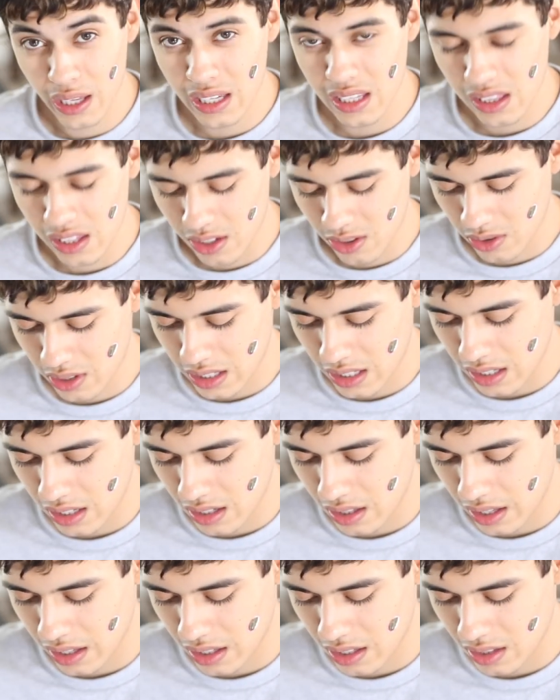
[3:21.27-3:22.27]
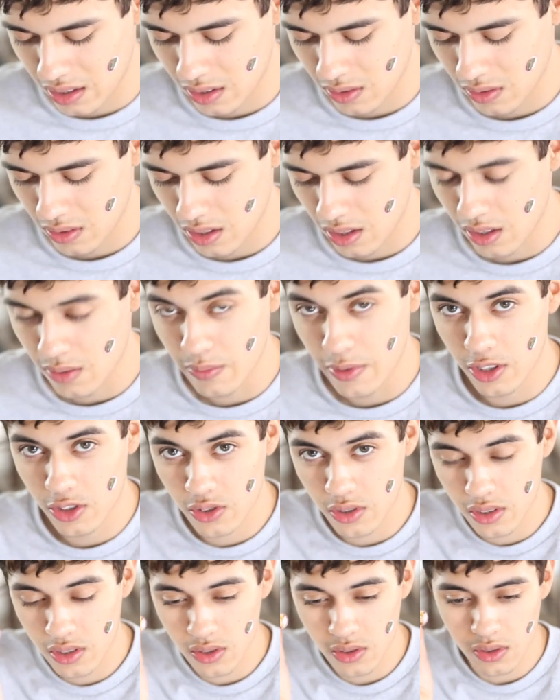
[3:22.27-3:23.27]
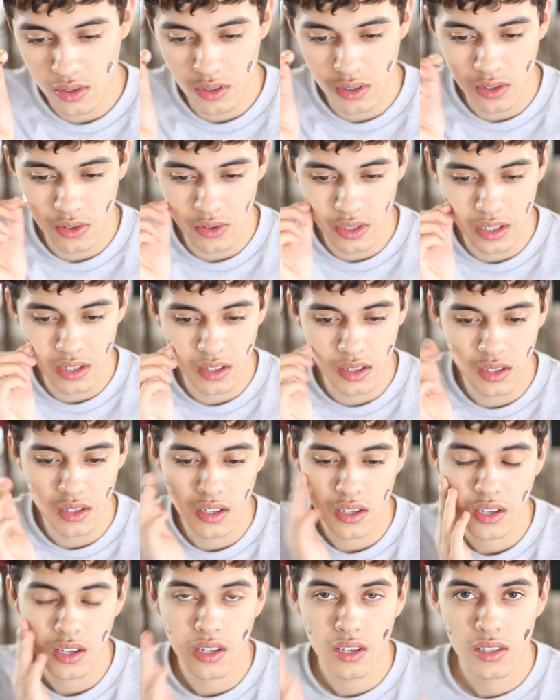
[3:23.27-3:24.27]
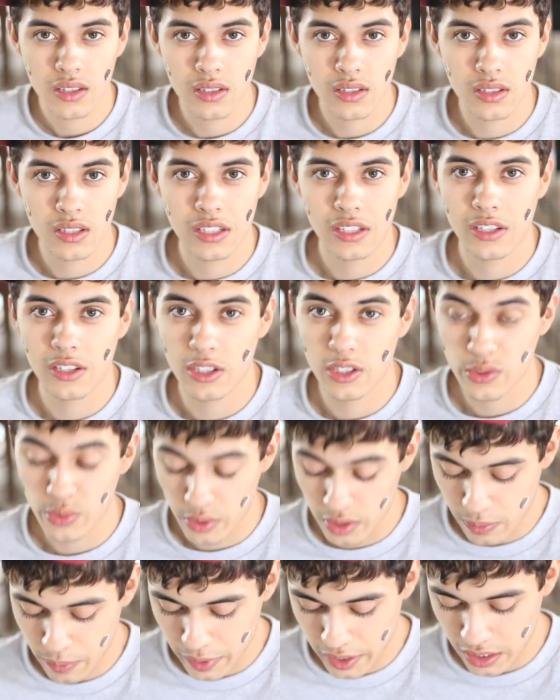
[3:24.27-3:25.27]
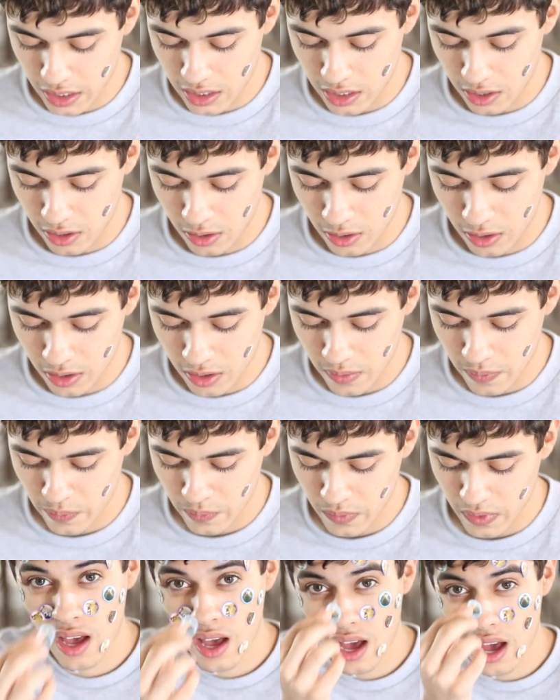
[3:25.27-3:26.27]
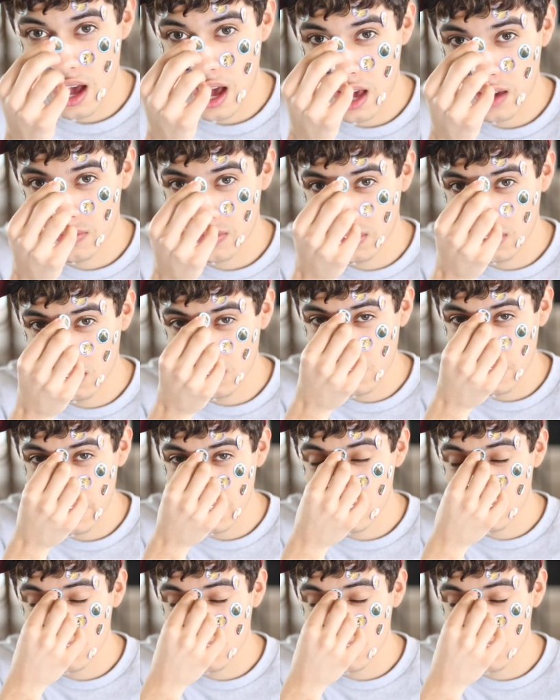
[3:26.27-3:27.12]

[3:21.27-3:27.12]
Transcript: like a little kid, like in elementary school when stickers were a big deal. I feel like